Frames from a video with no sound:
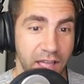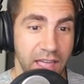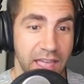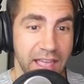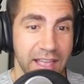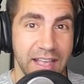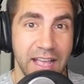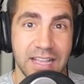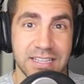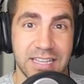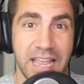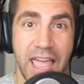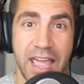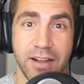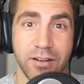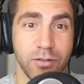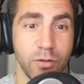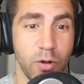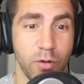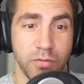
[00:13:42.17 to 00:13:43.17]
And guys, I
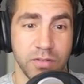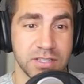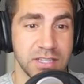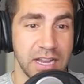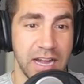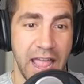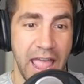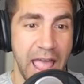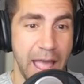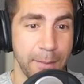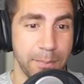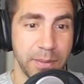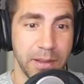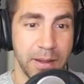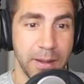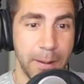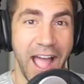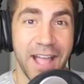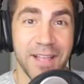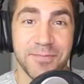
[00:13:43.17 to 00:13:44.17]
don't know if it's gonna
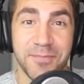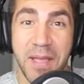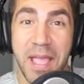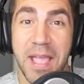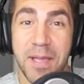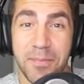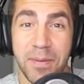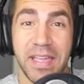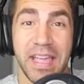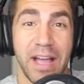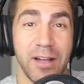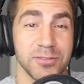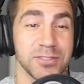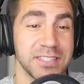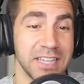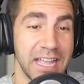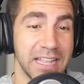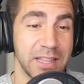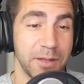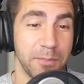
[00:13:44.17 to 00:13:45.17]
happen. I may be
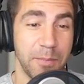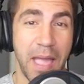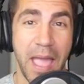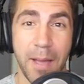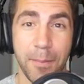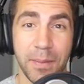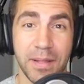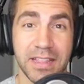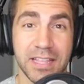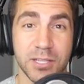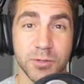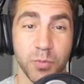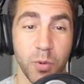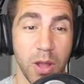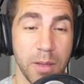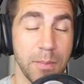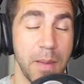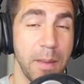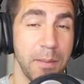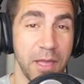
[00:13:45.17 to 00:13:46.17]
outside the map at this
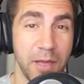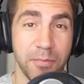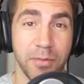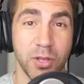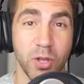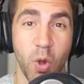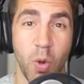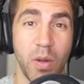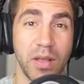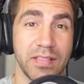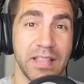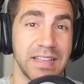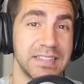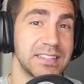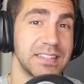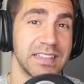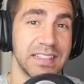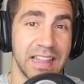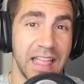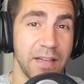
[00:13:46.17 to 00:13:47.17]
point. Maybe I've been going like
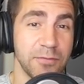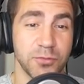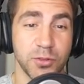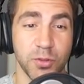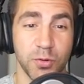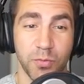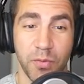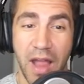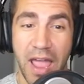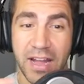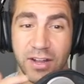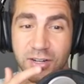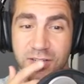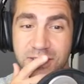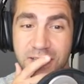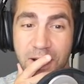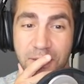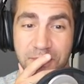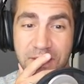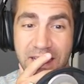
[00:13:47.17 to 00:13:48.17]
to the left or the right or
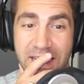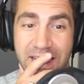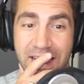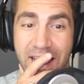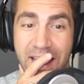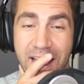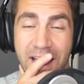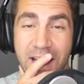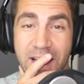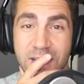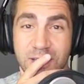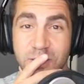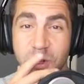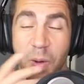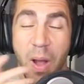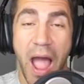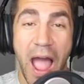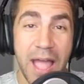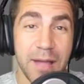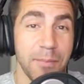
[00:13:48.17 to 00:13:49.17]
something.
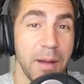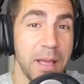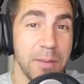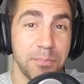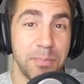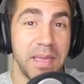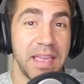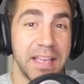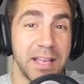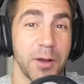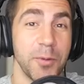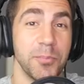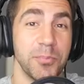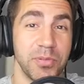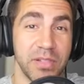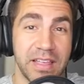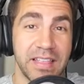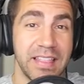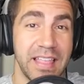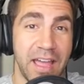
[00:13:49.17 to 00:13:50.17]
So I might be
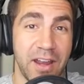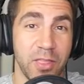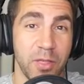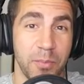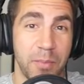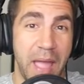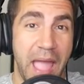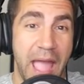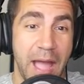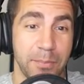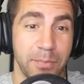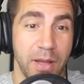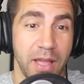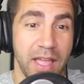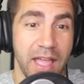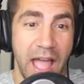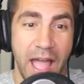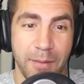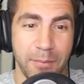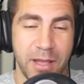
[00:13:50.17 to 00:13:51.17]
completely out of the map.
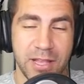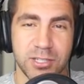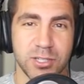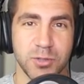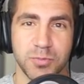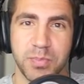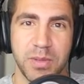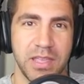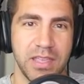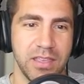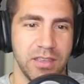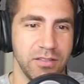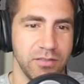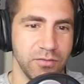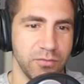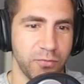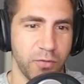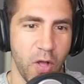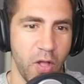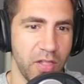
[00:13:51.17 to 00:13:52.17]
I might just be
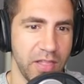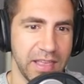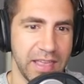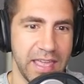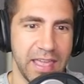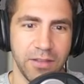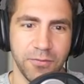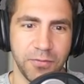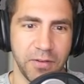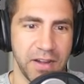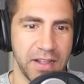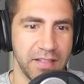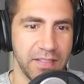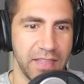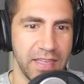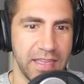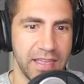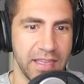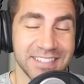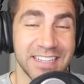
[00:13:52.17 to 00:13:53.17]
falling
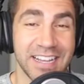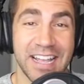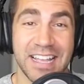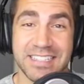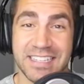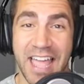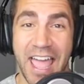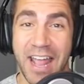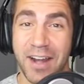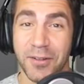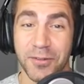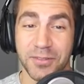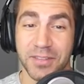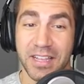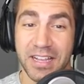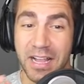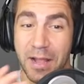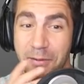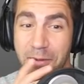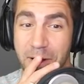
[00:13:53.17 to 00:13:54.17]
infinitely. So guys, I don't
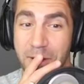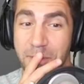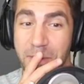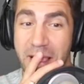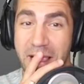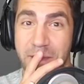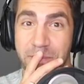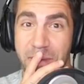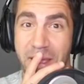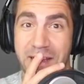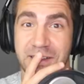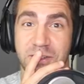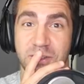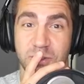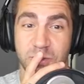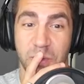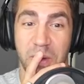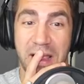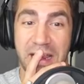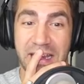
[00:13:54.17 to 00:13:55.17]
think I'm gonna make it back to
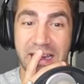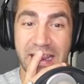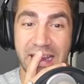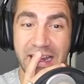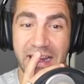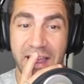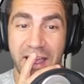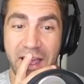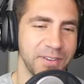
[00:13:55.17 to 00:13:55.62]
Swindon.